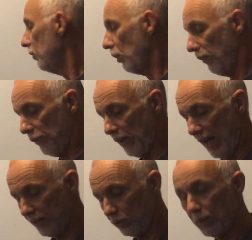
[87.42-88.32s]
So if you
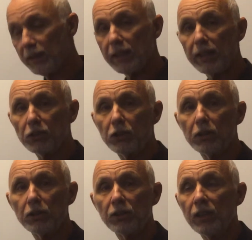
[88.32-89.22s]
got 20
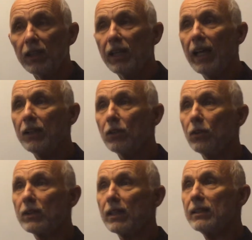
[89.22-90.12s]
inches and you
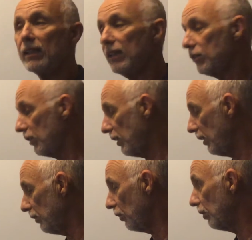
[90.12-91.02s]
looked at the answer key
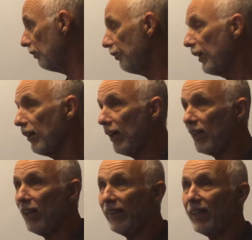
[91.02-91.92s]
and you couldn't figure out
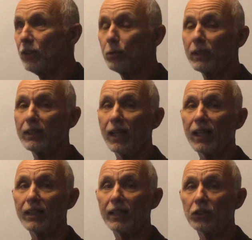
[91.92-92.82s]
how I got
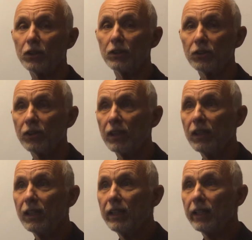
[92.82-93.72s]
29 inches,
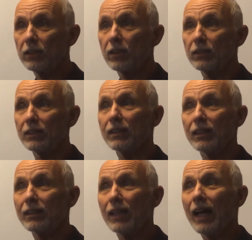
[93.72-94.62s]
it's because
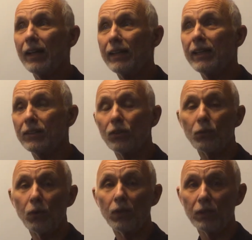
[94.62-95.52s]
I hit the
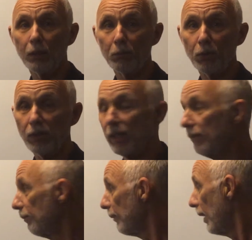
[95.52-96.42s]
wrong number in.
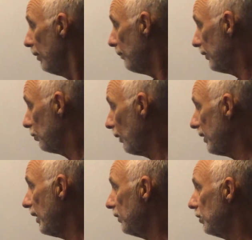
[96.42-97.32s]
But
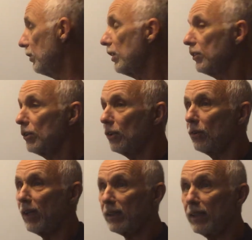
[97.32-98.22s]
20 inches is the
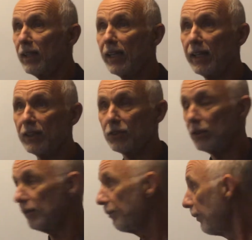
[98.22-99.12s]
correct answer.